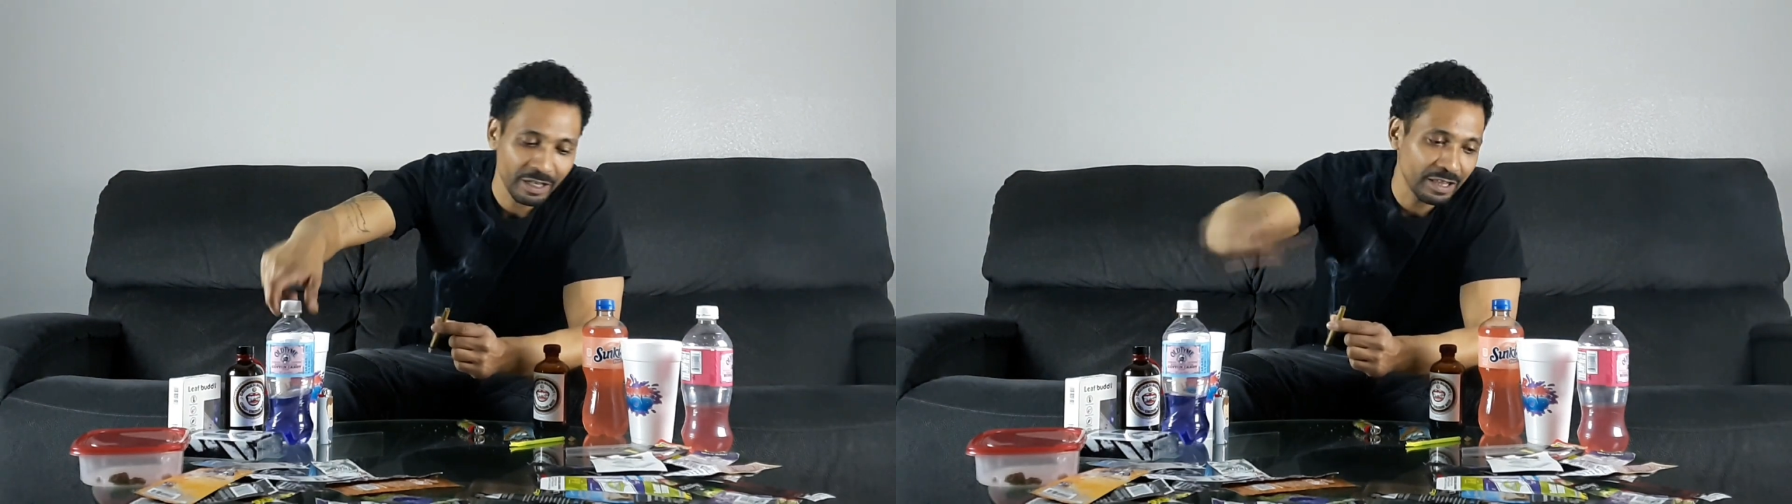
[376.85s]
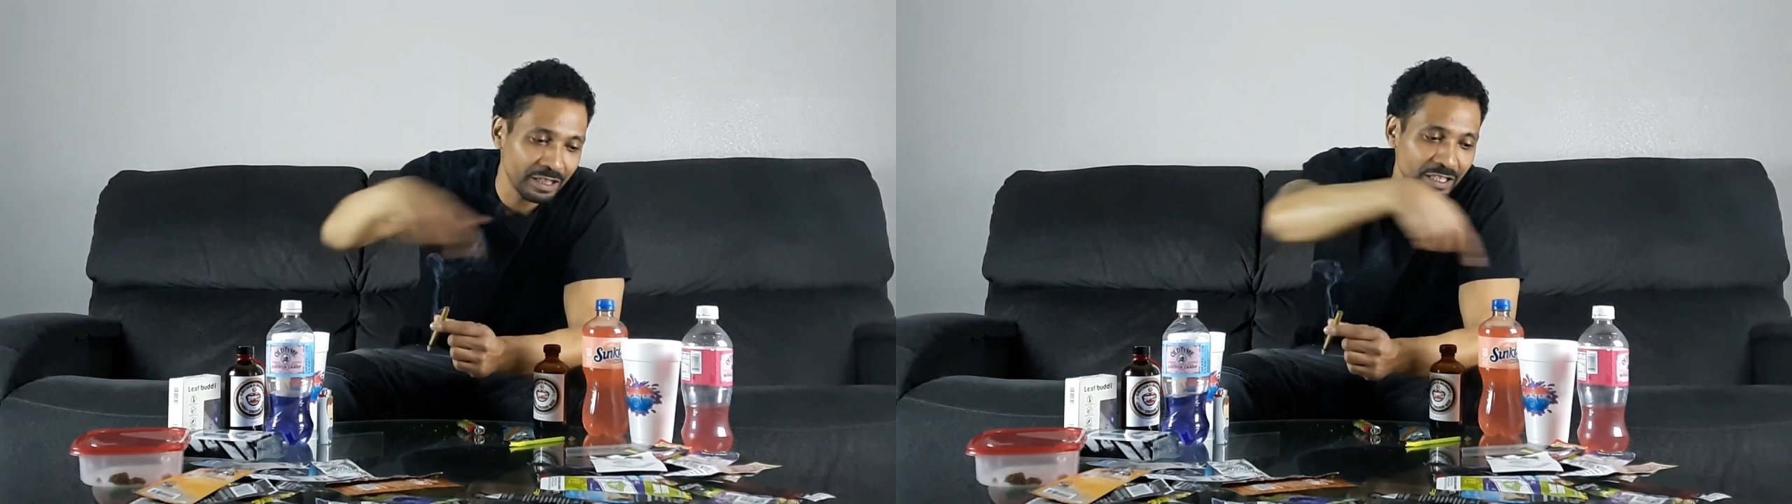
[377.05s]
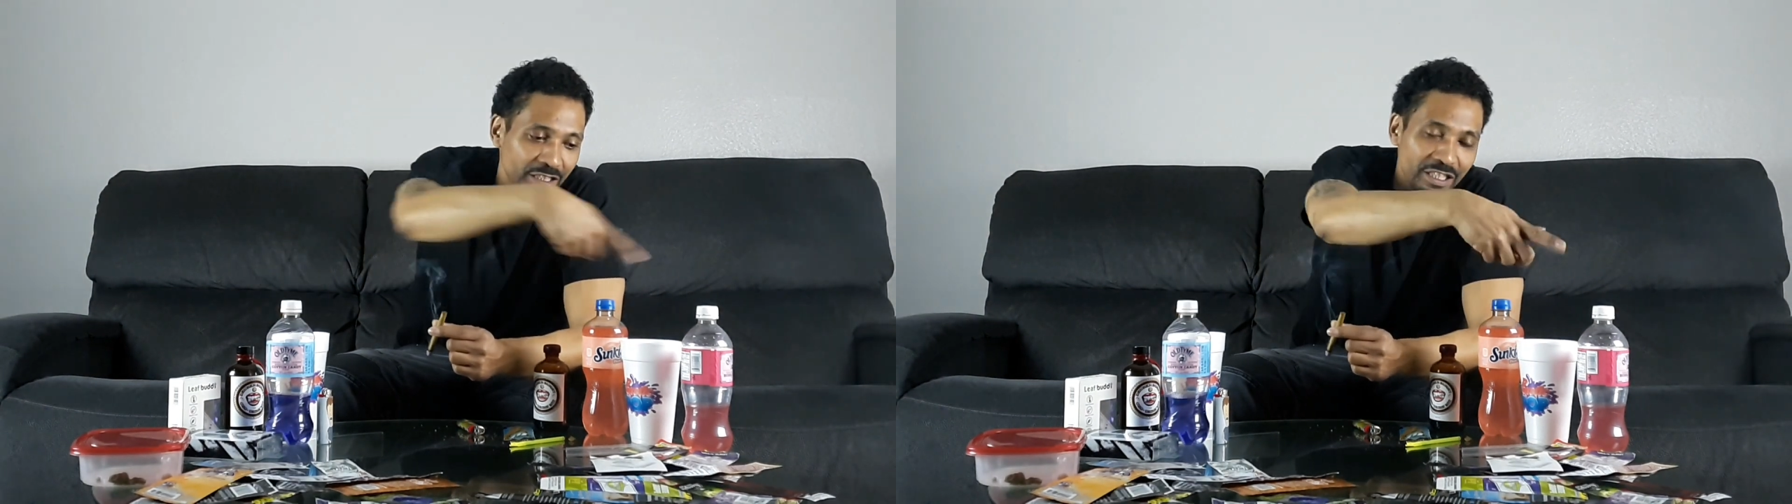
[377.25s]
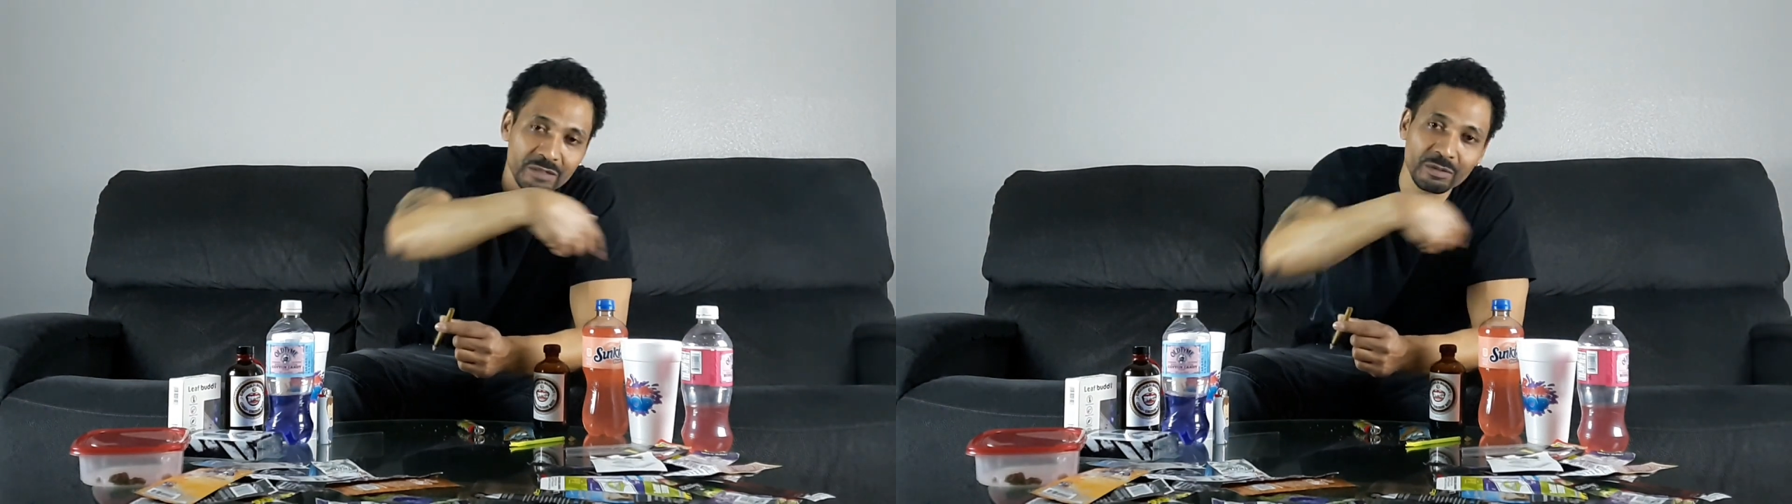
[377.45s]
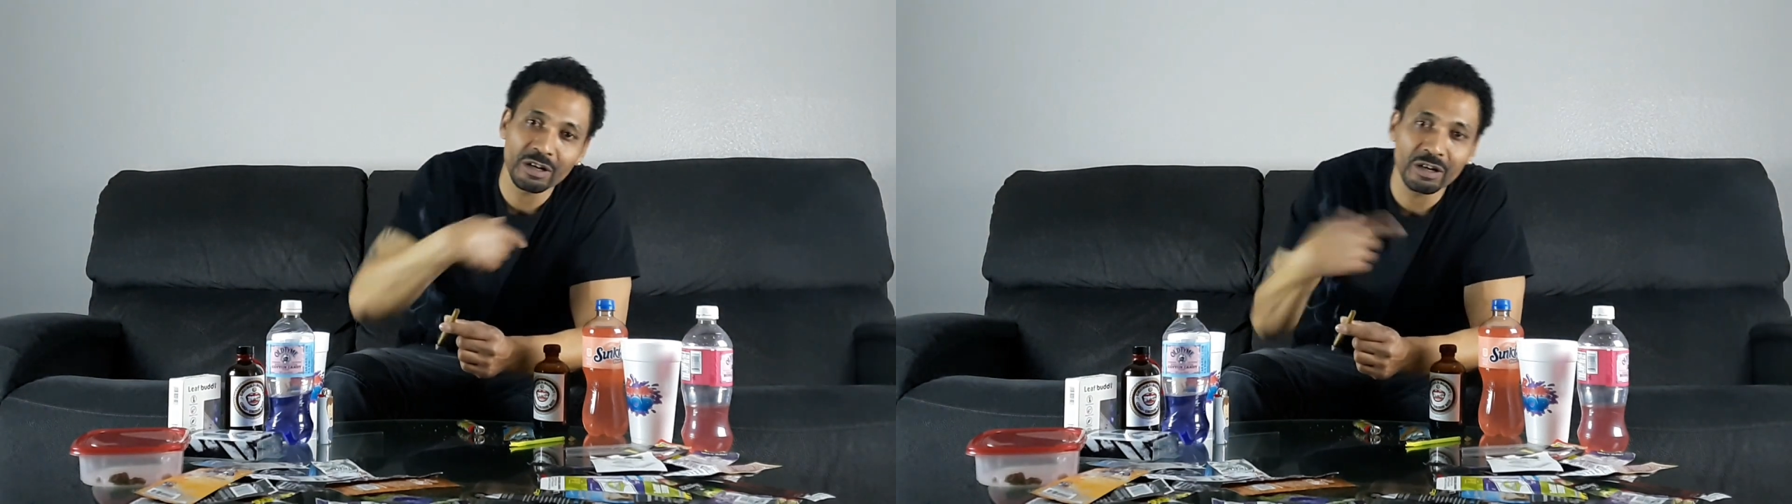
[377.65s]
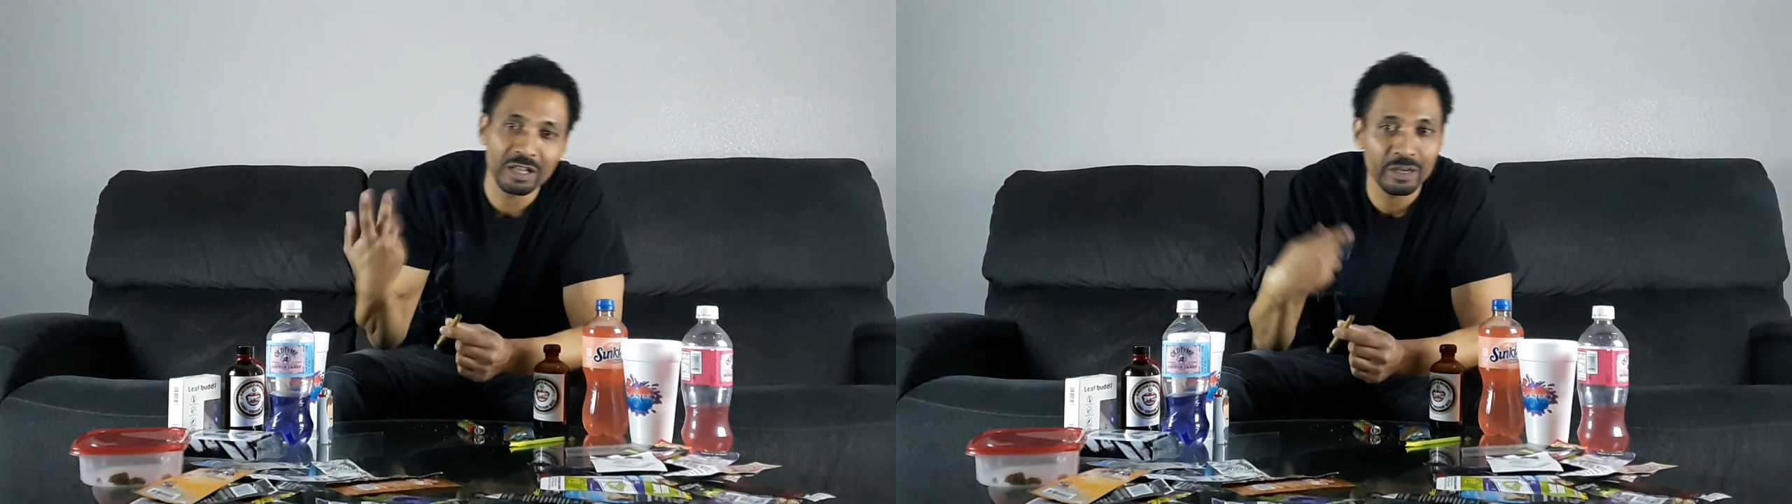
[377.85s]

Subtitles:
I think these are all